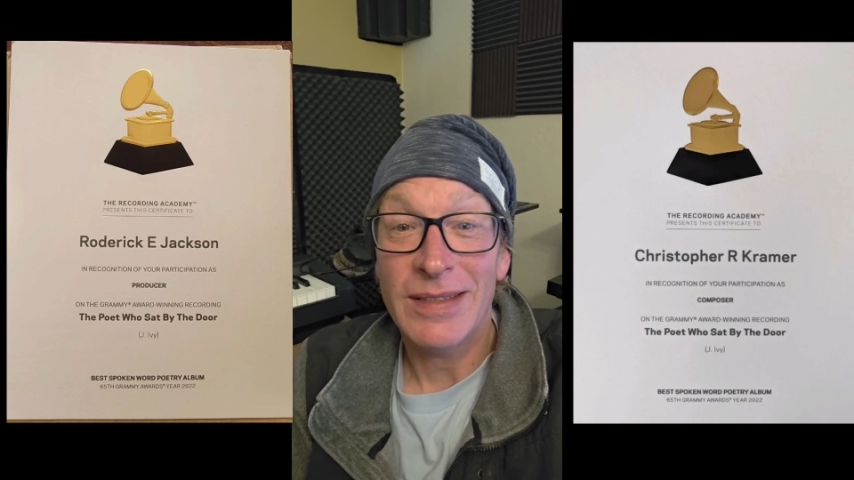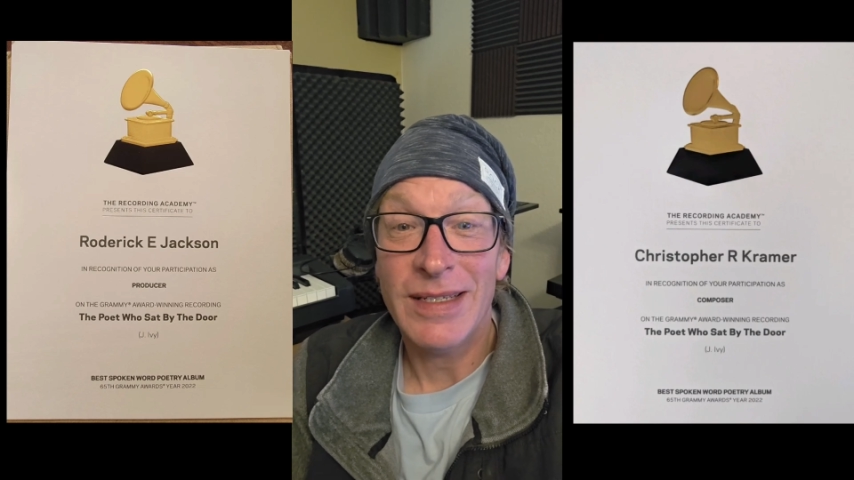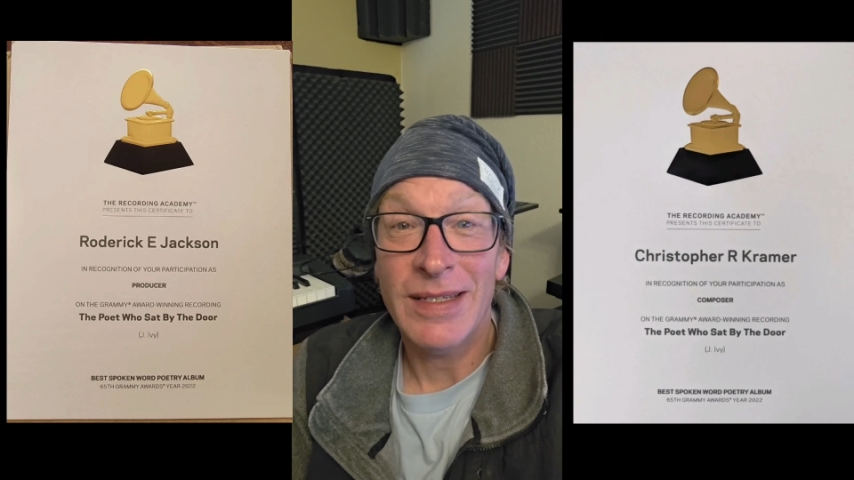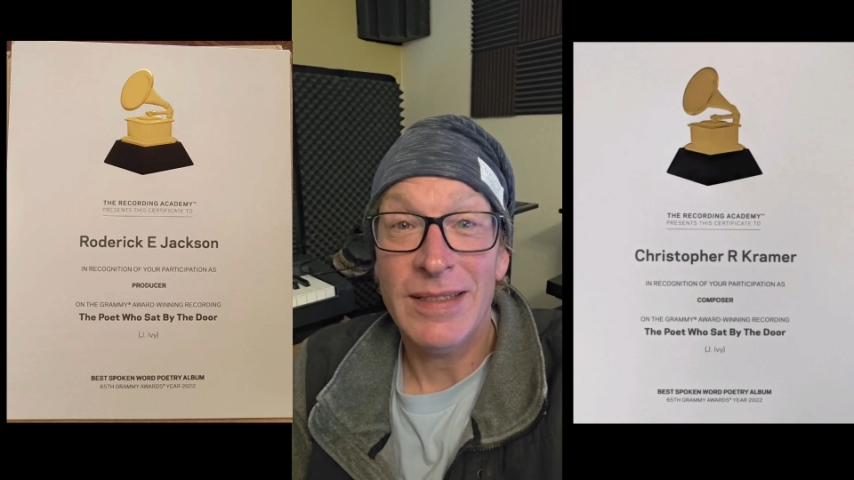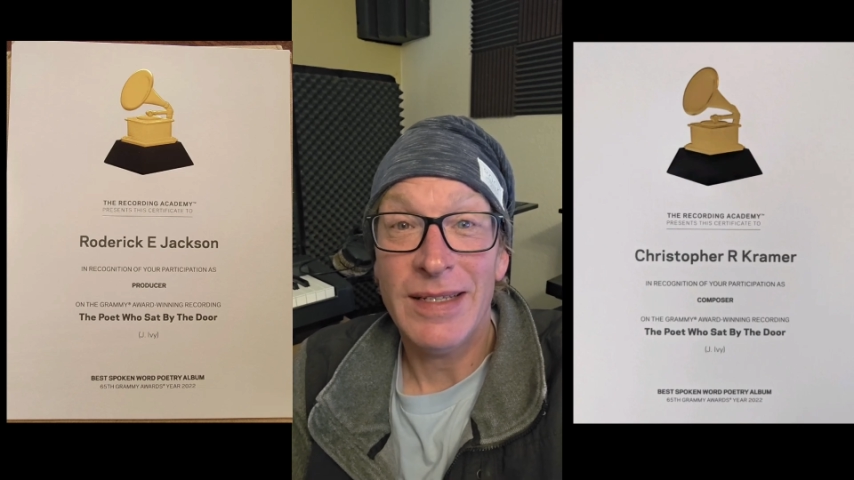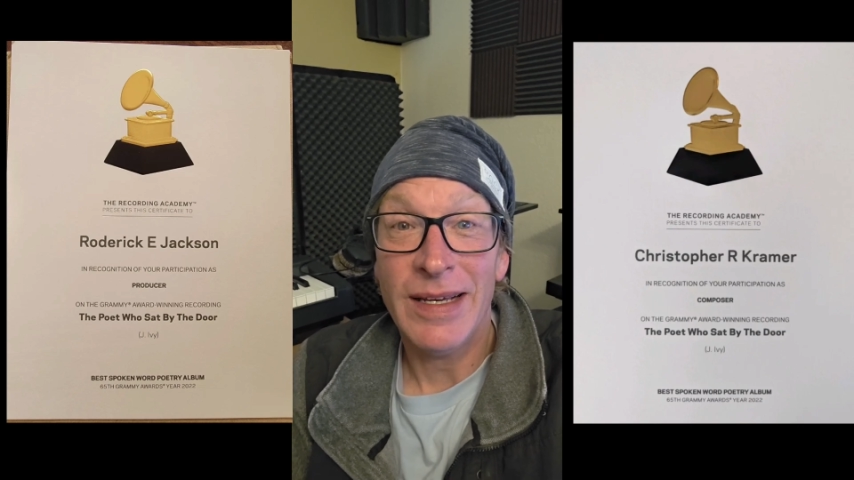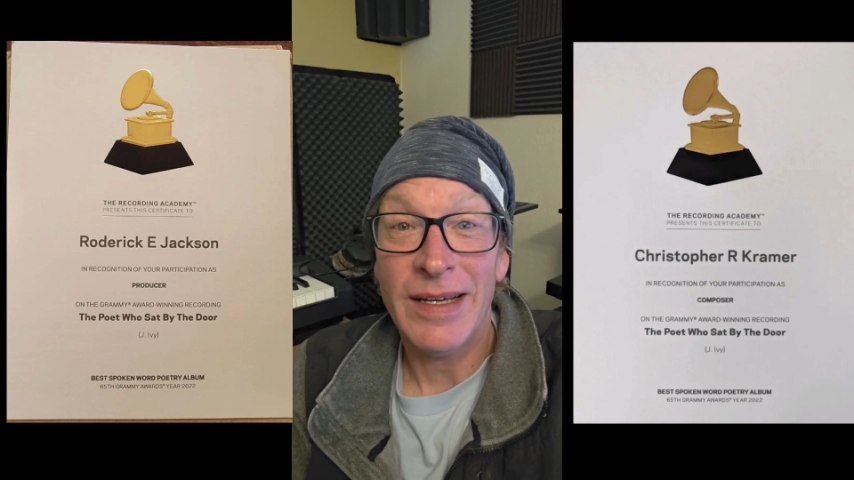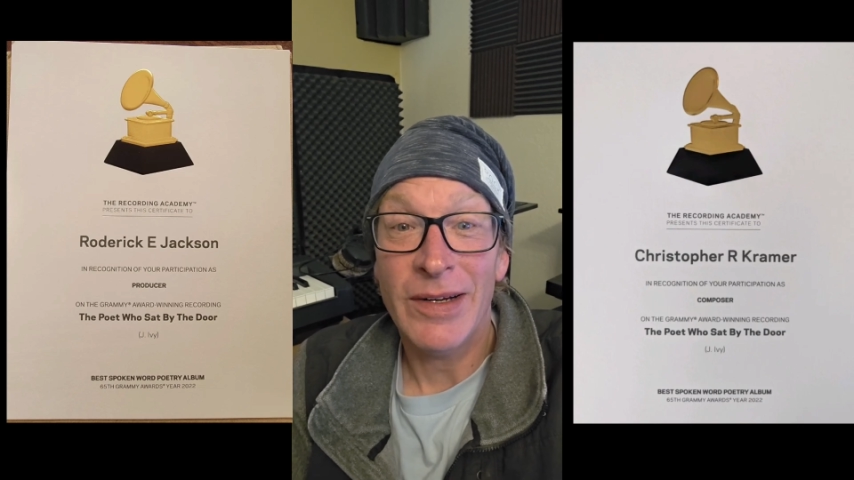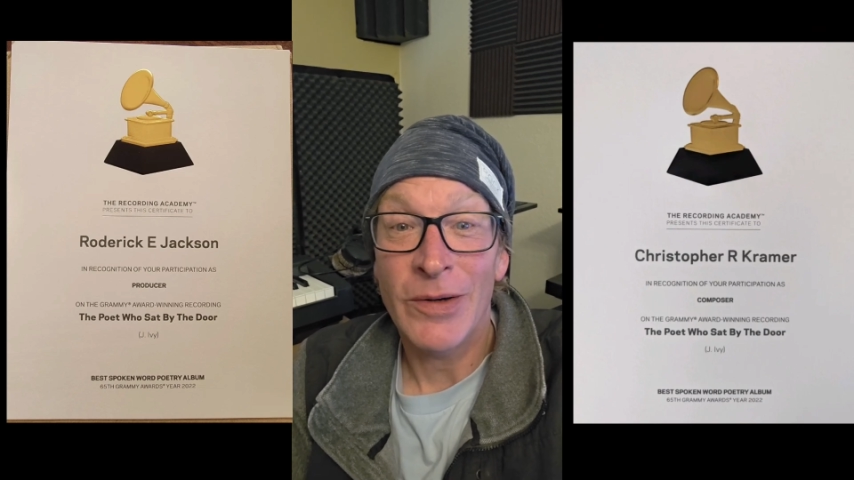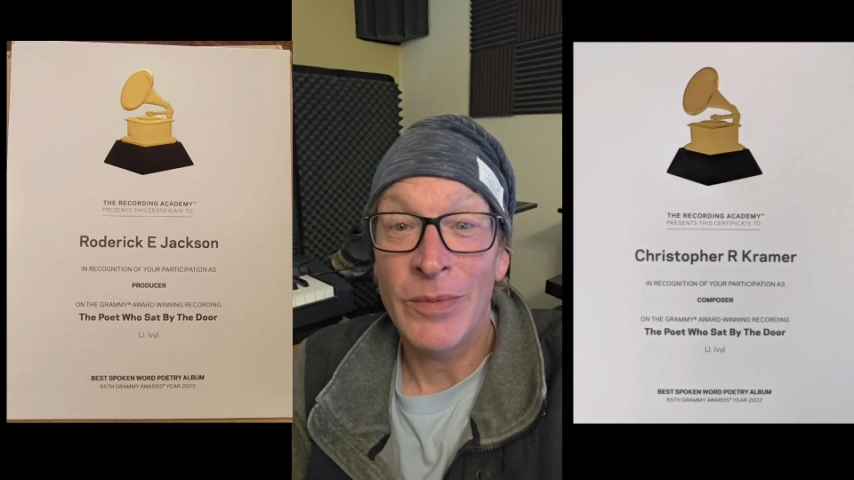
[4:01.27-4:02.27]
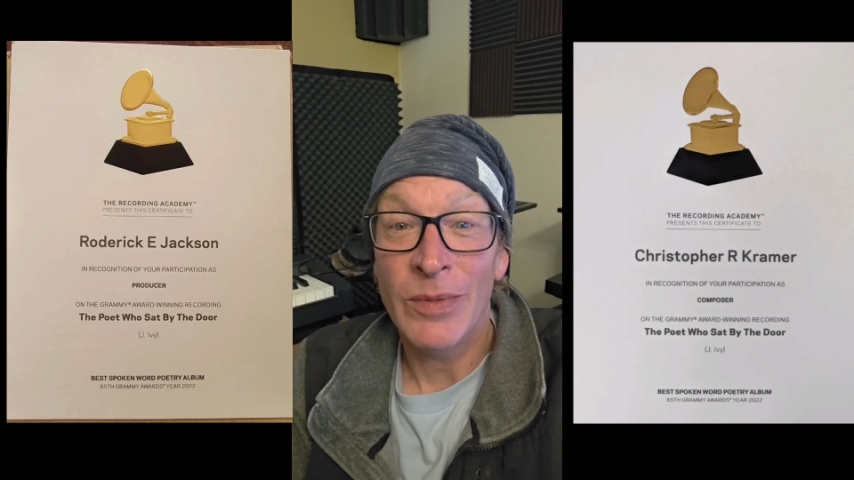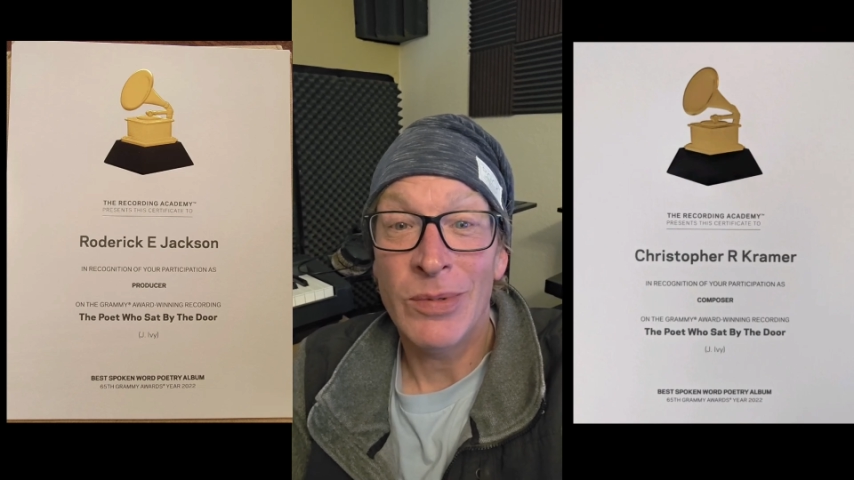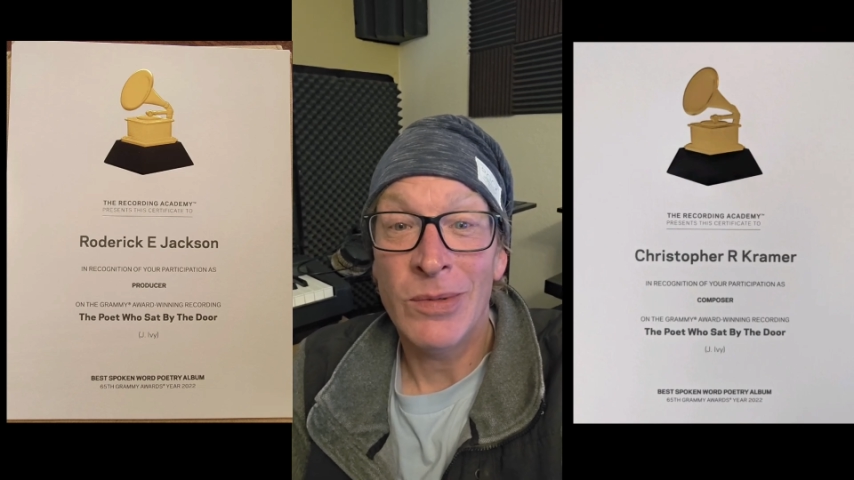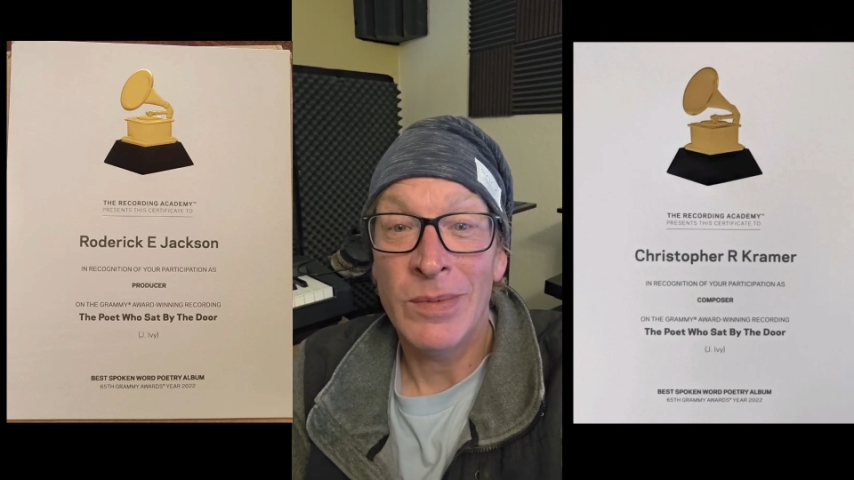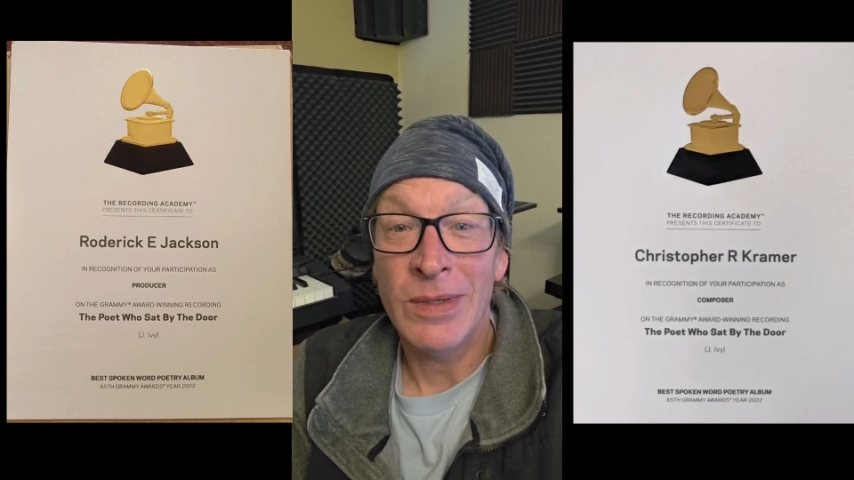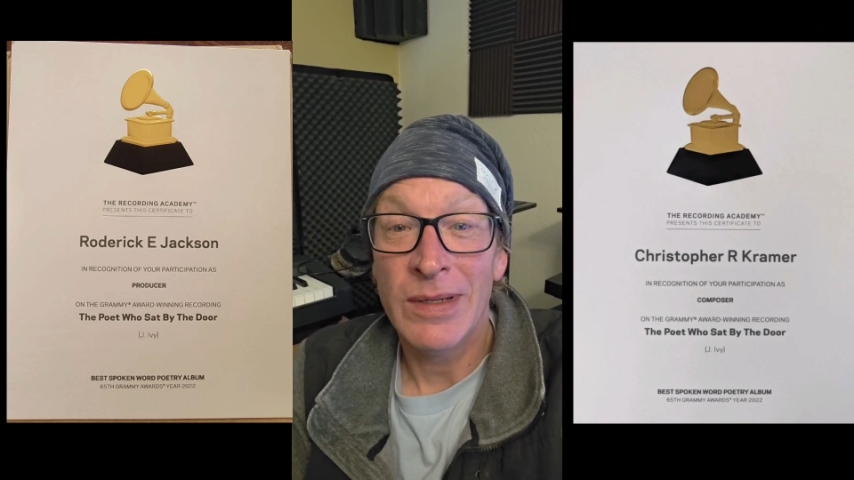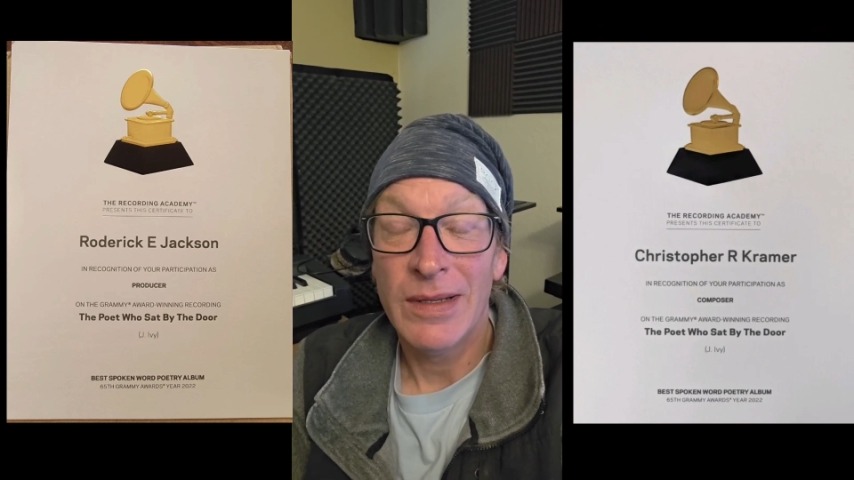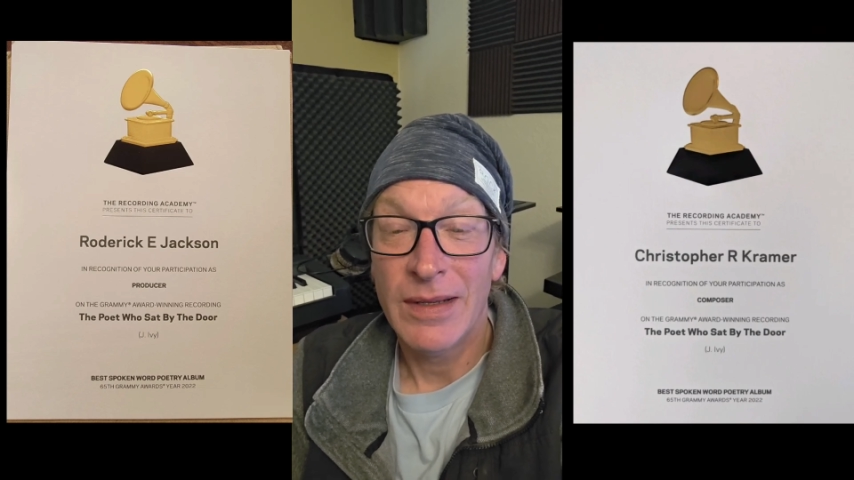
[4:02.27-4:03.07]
TENSEI, Herman Puma.